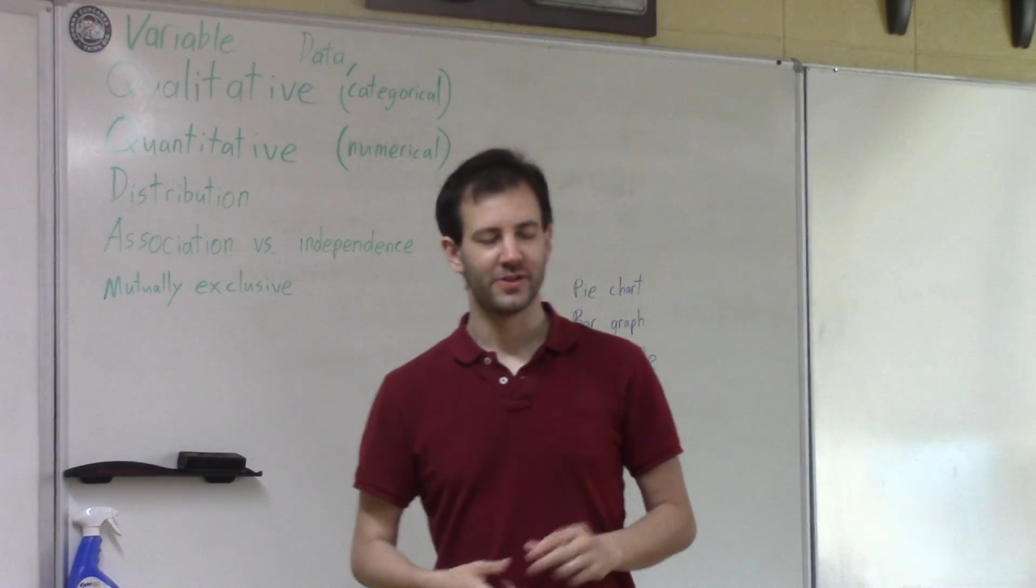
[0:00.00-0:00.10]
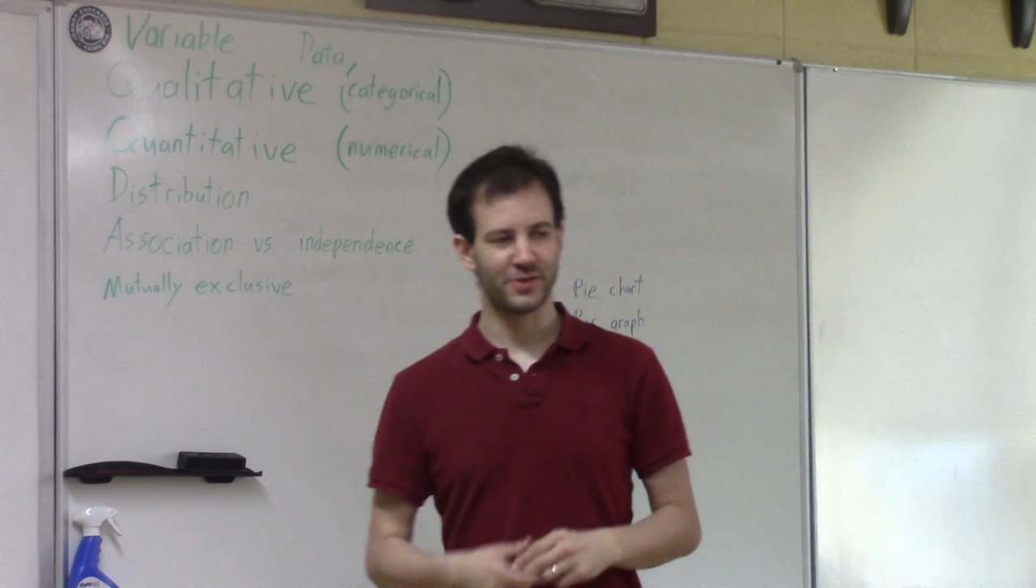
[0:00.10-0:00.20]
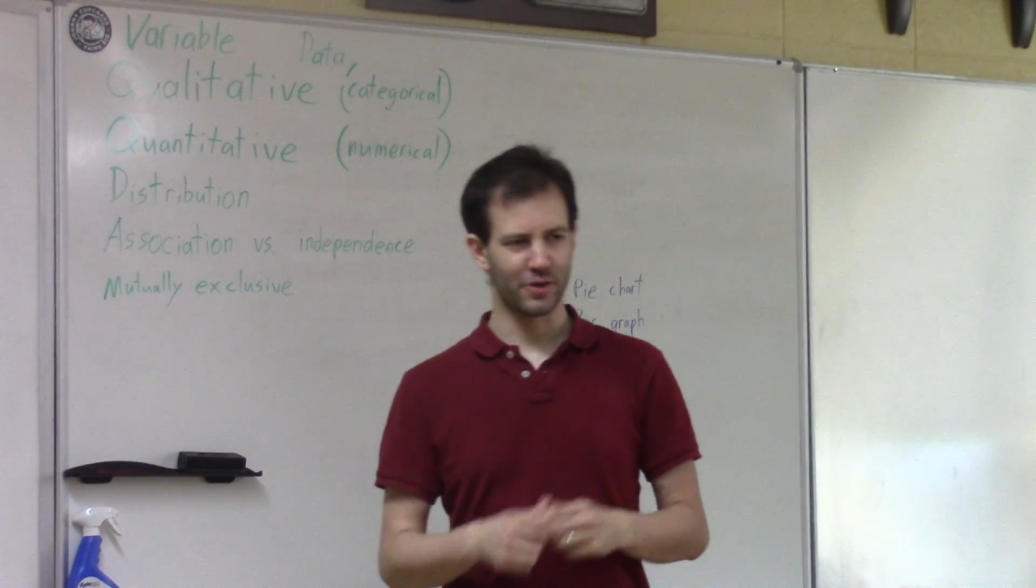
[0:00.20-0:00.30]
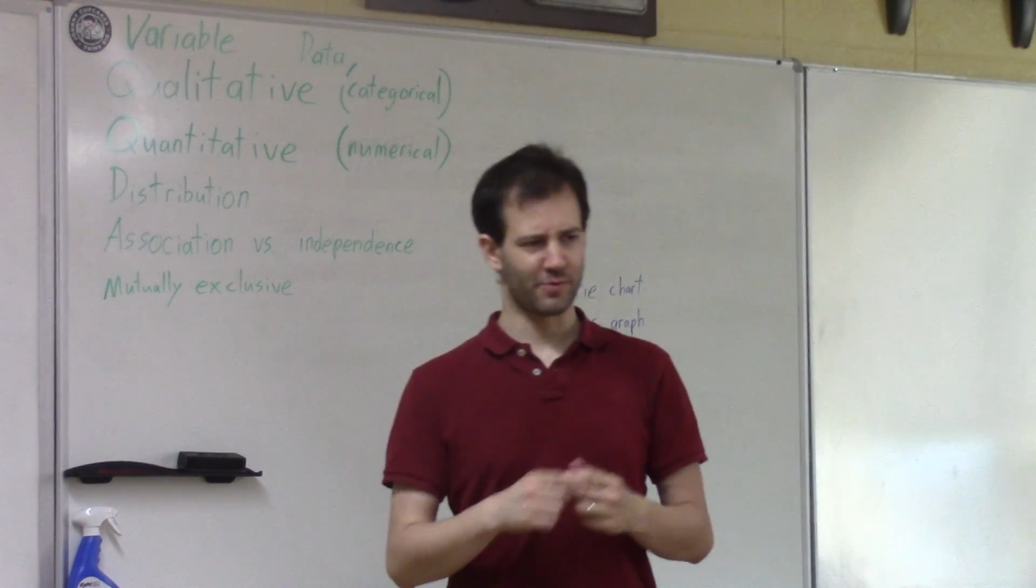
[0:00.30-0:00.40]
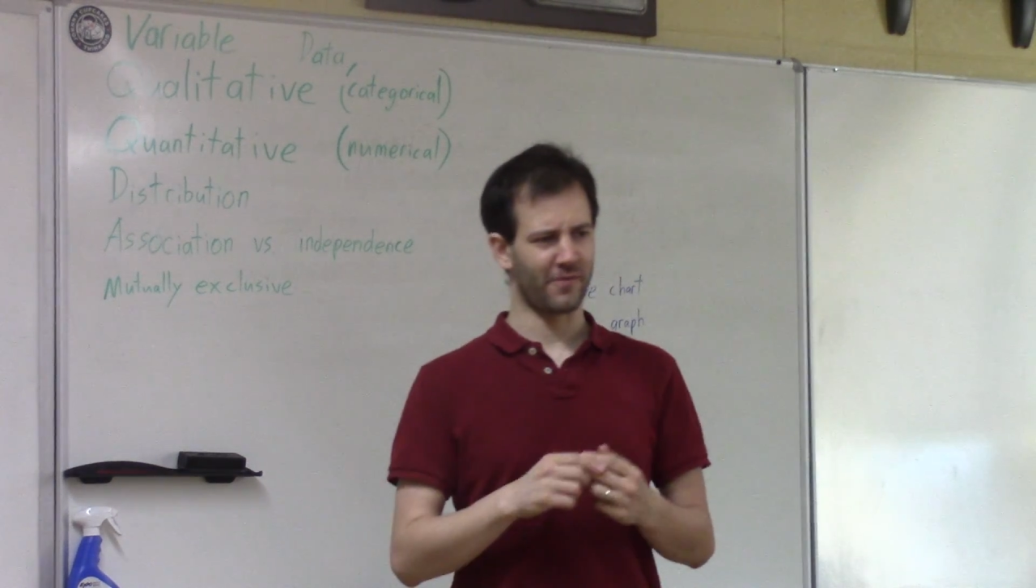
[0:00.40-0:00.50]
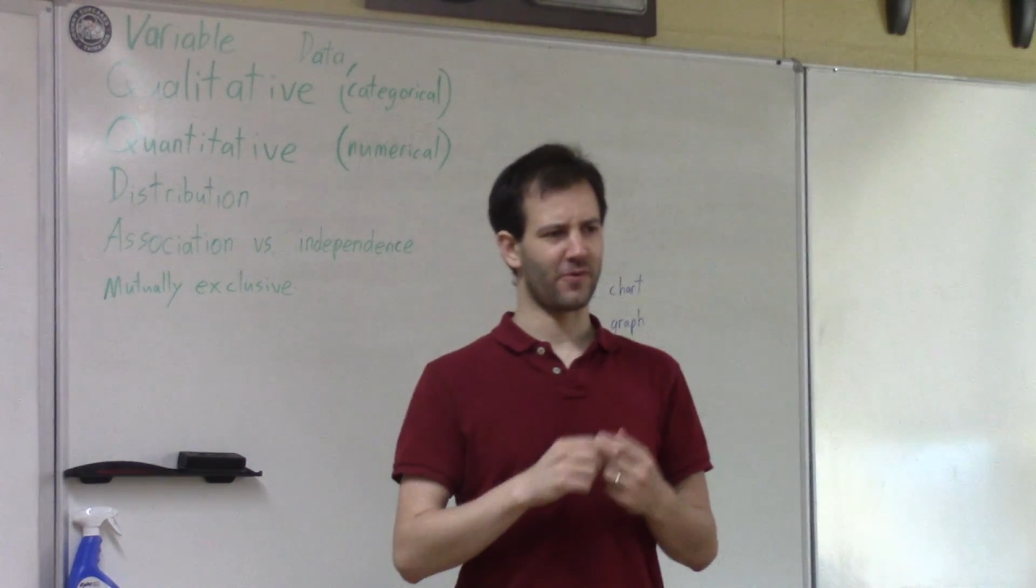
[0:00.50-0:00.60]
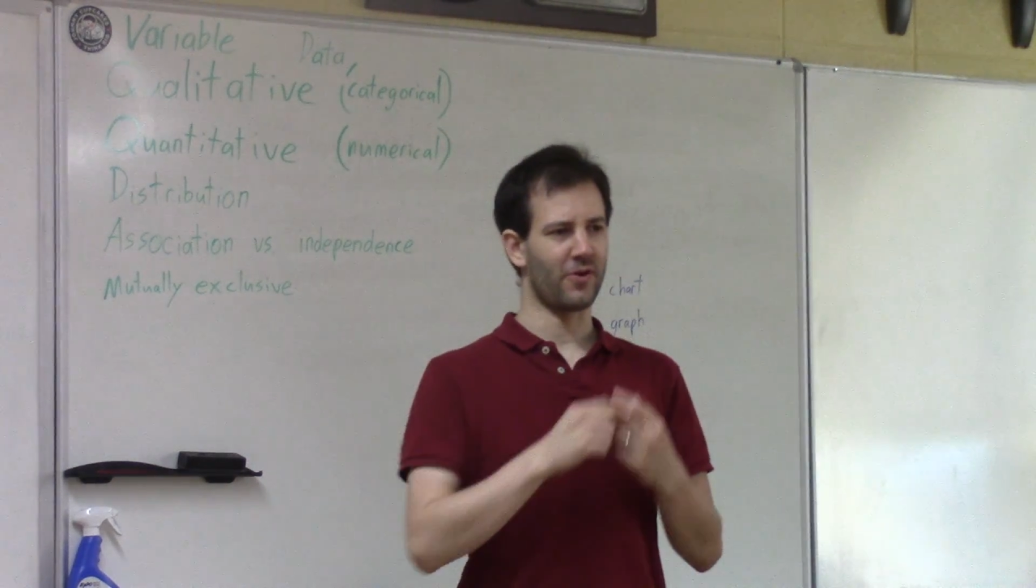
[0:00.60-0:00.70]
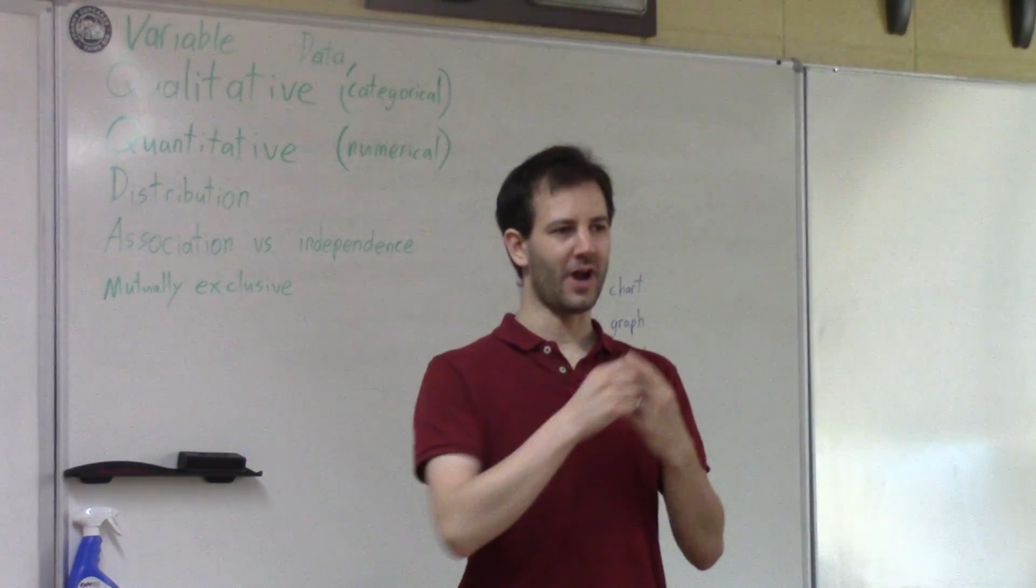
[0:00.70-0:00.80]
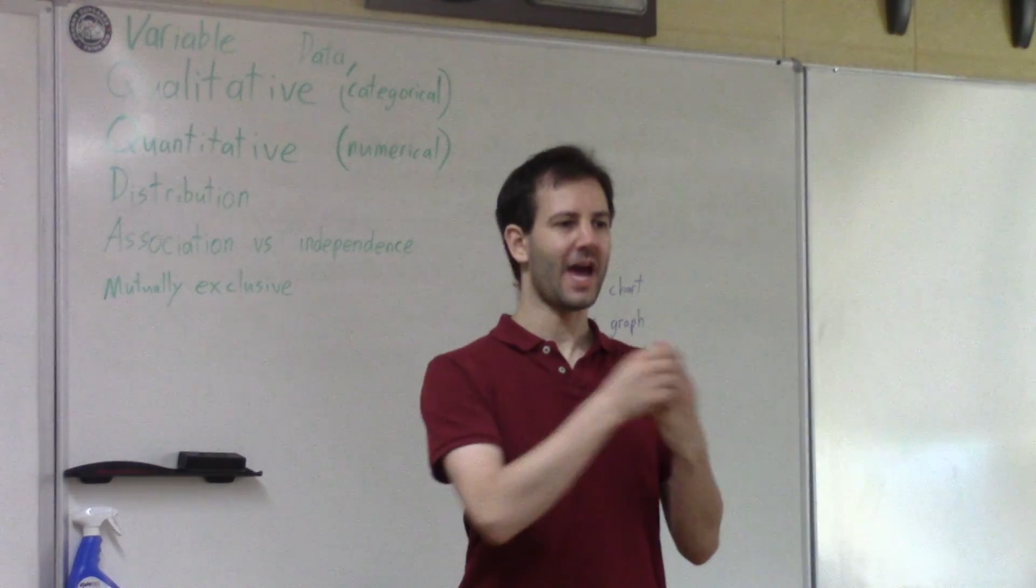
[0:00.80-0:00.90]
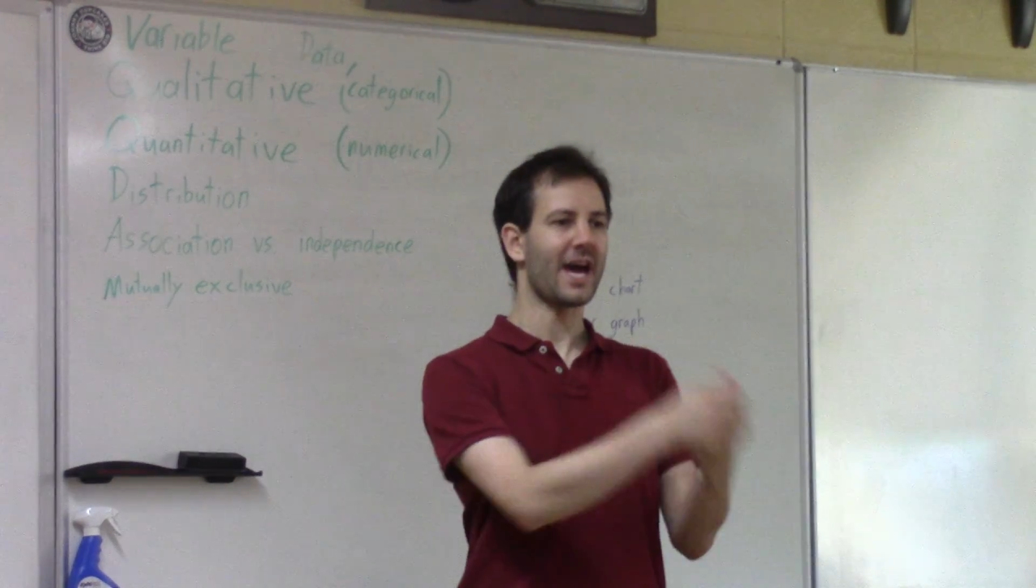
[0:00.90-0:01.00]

Do you prefer